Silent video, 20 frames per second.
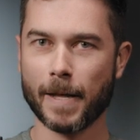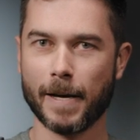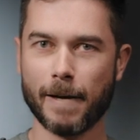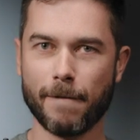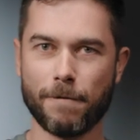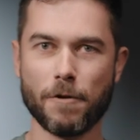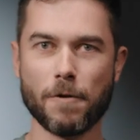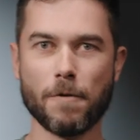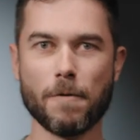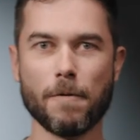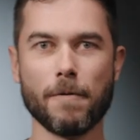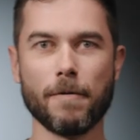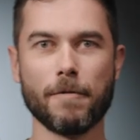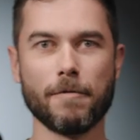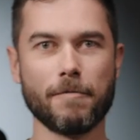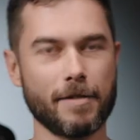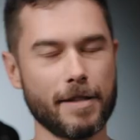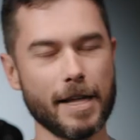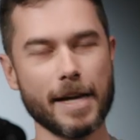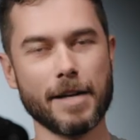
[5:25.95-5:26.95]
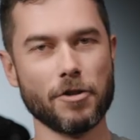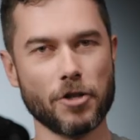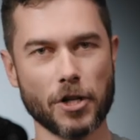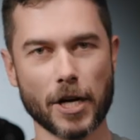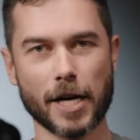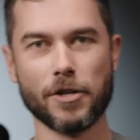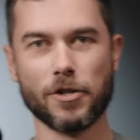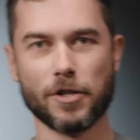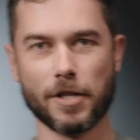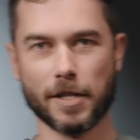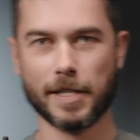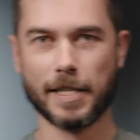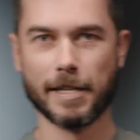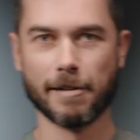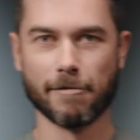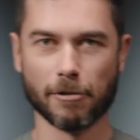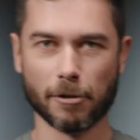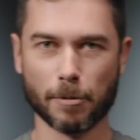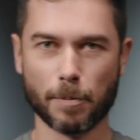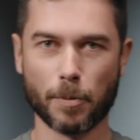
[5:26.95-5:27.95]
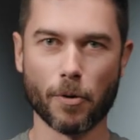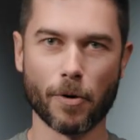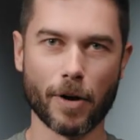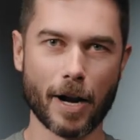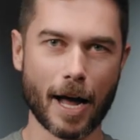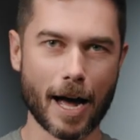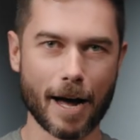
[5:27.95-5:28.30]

if you then change the serial port